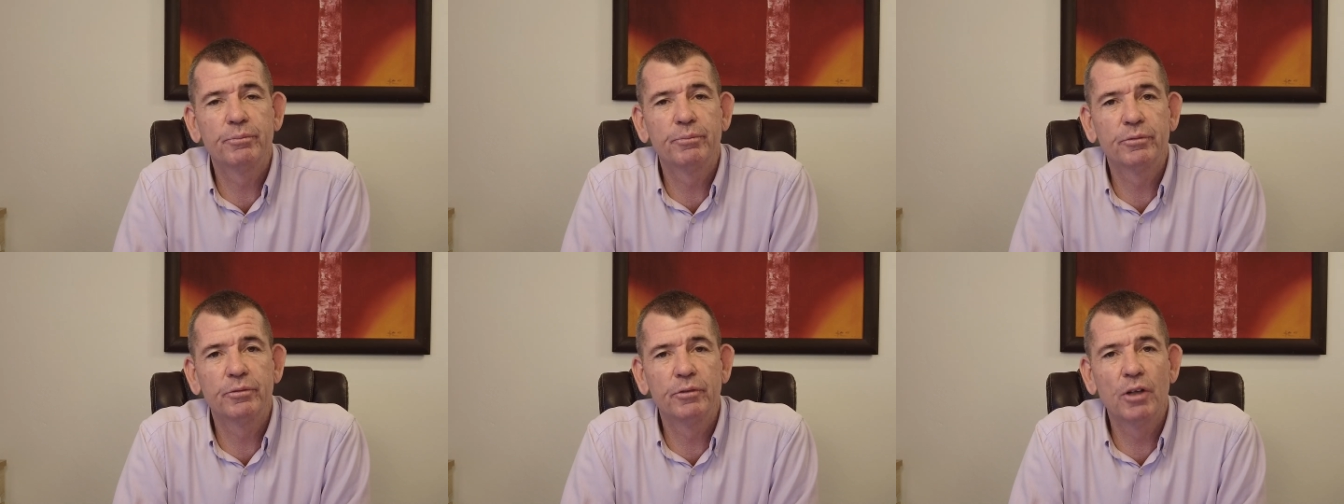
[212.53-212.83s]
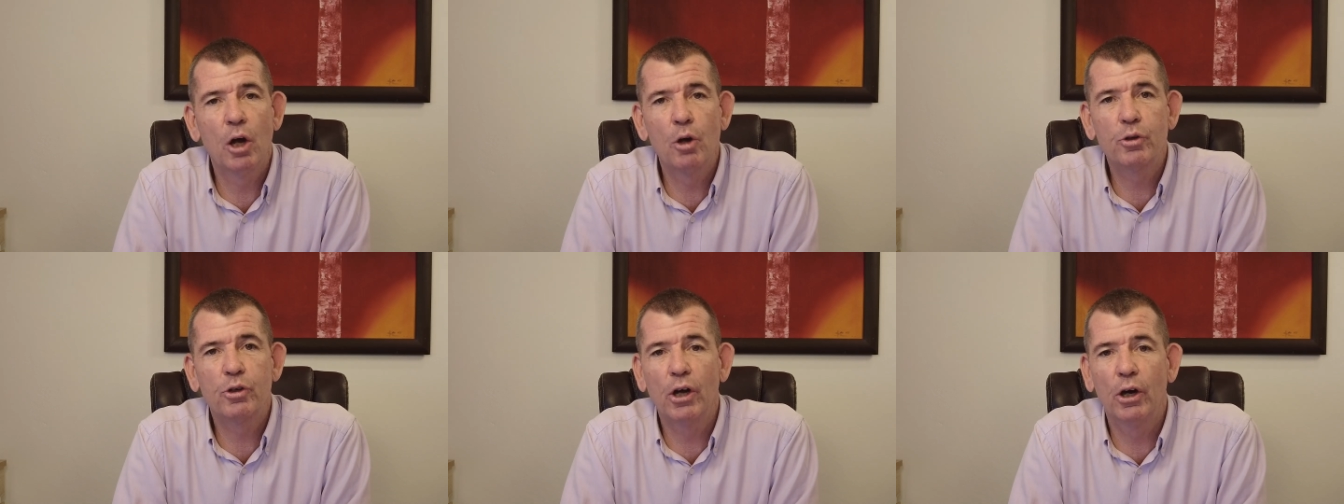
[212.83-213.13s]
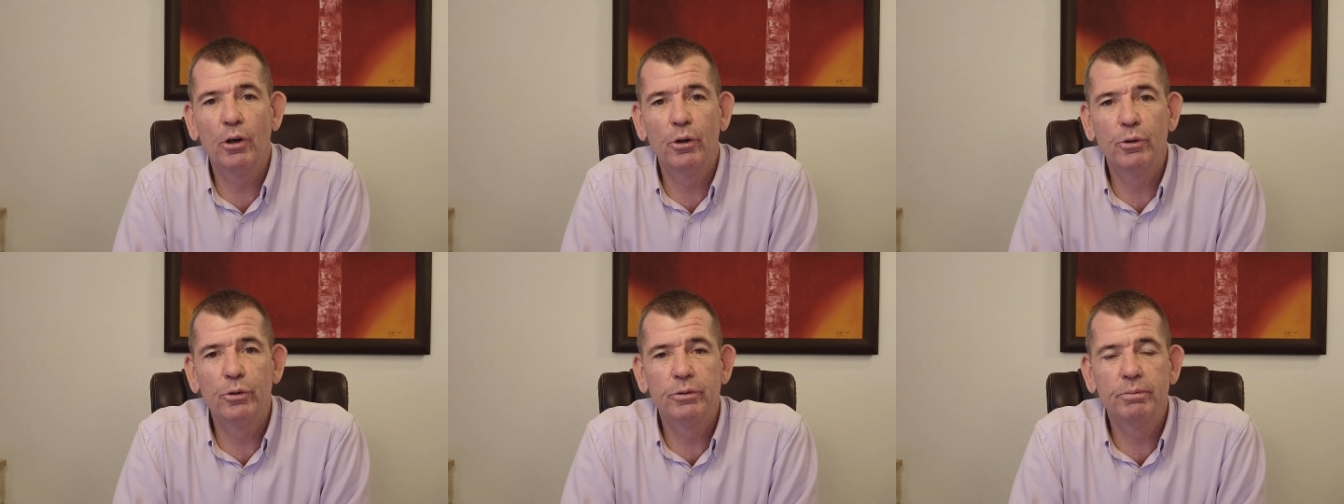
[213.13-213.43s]
No
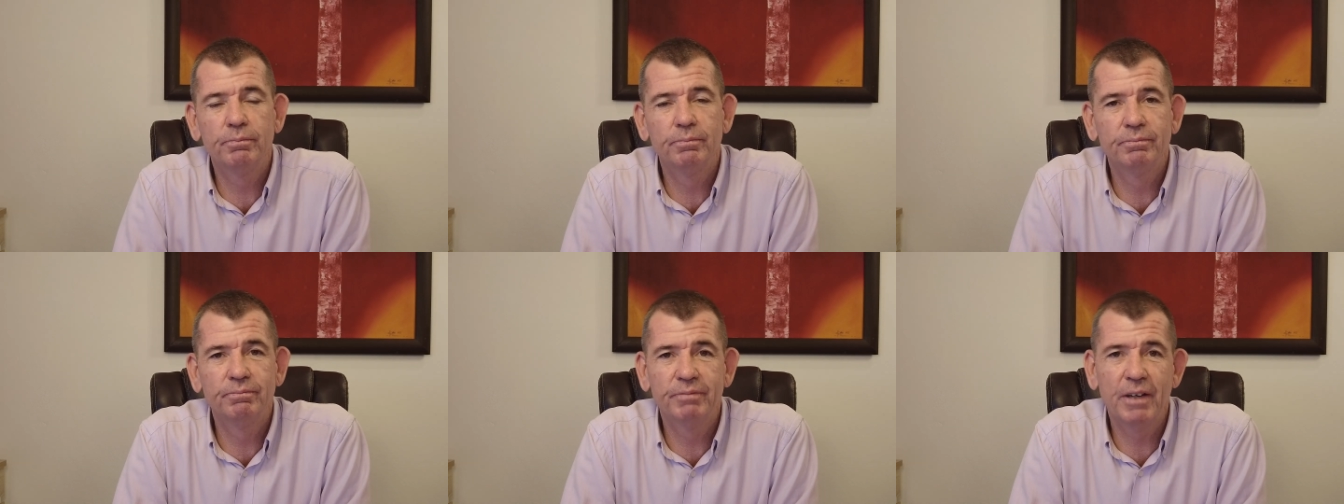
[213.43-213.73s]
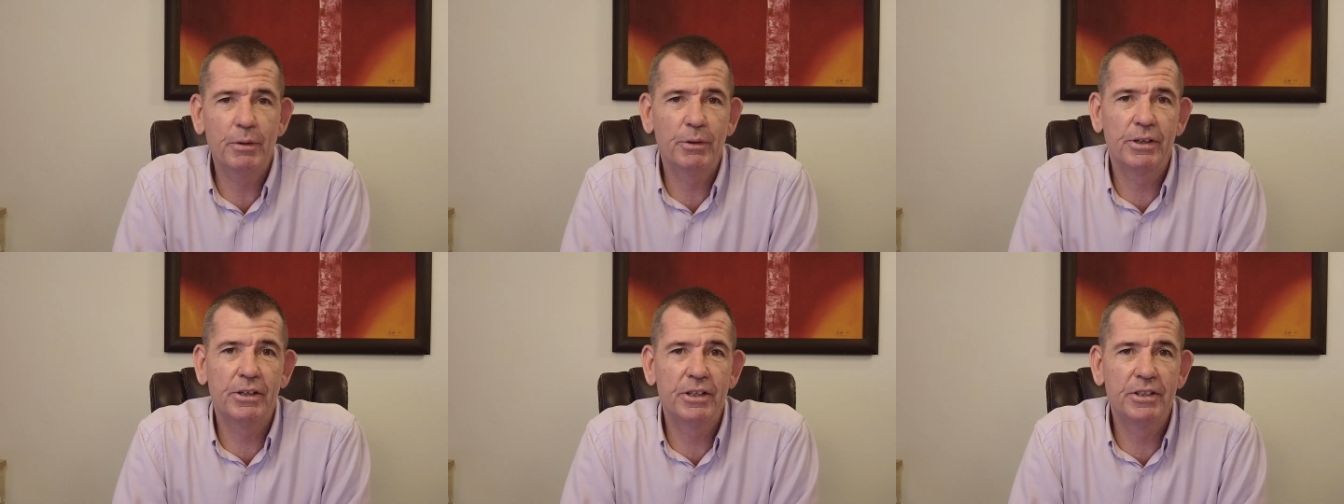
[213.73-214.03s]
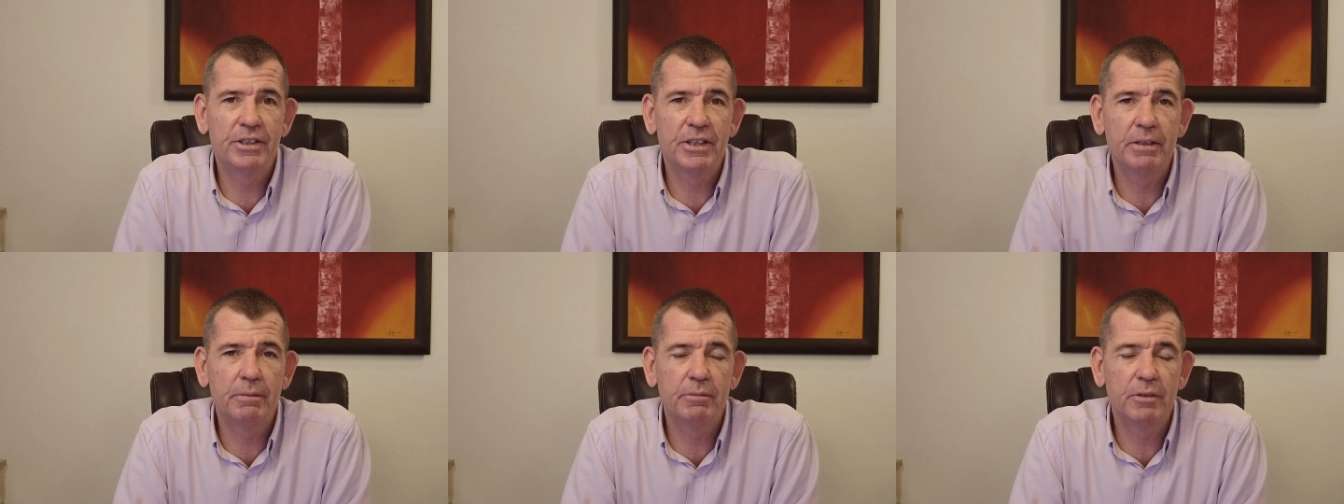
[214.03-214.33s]
code, very
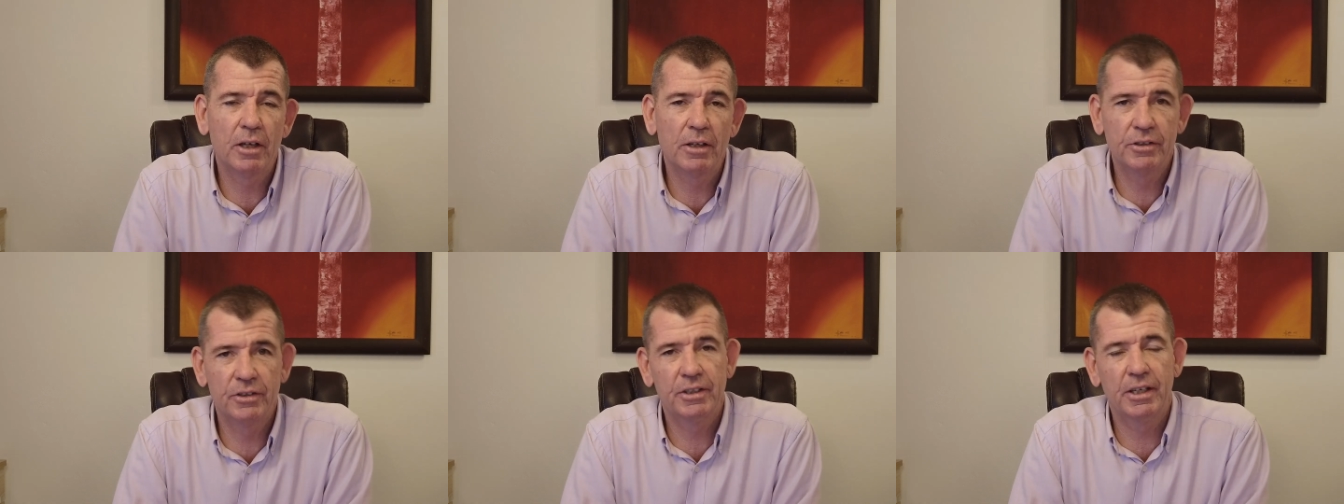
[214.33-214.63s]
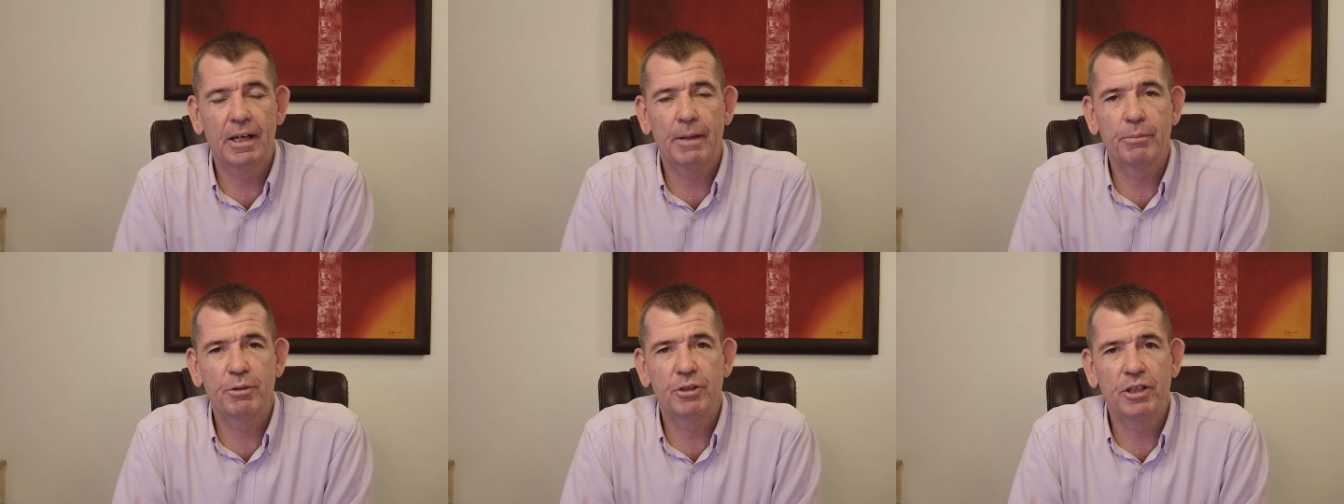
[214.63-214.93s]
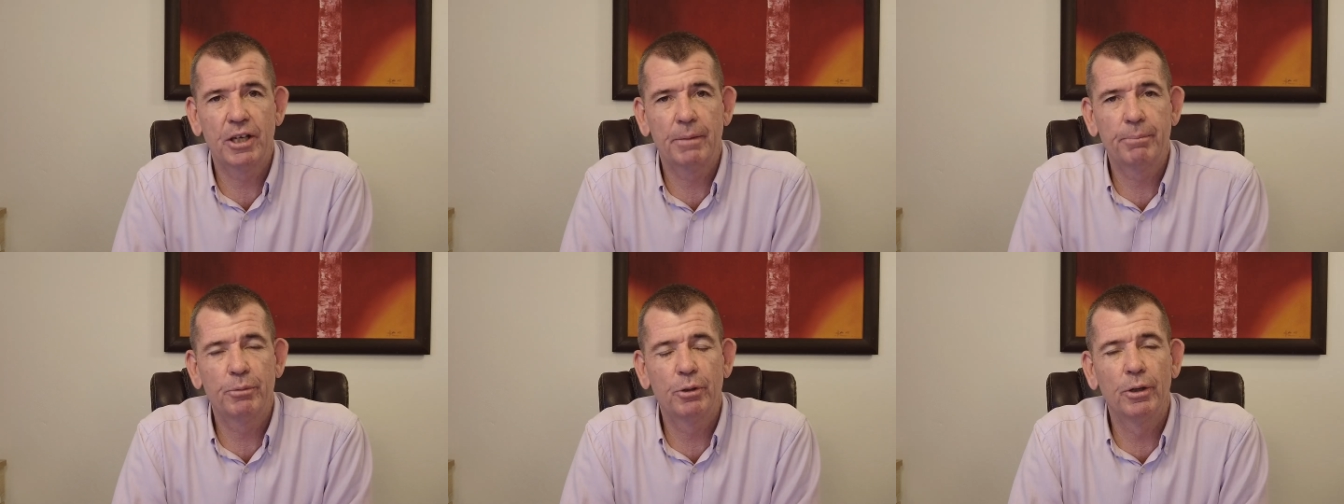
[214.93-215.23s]
easy. You can set up a
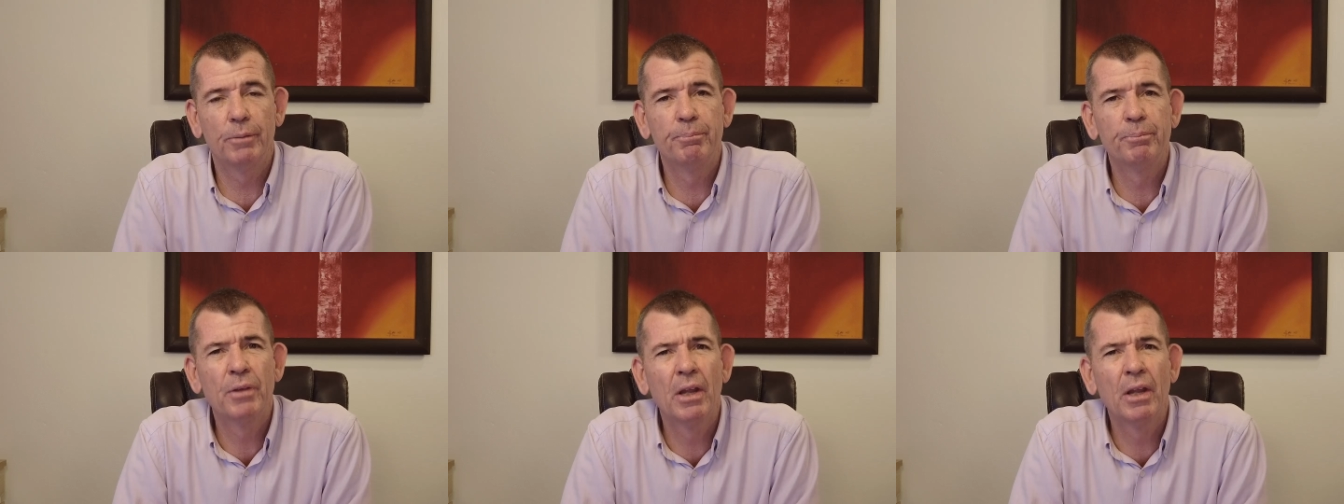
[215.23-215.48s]
chatbot.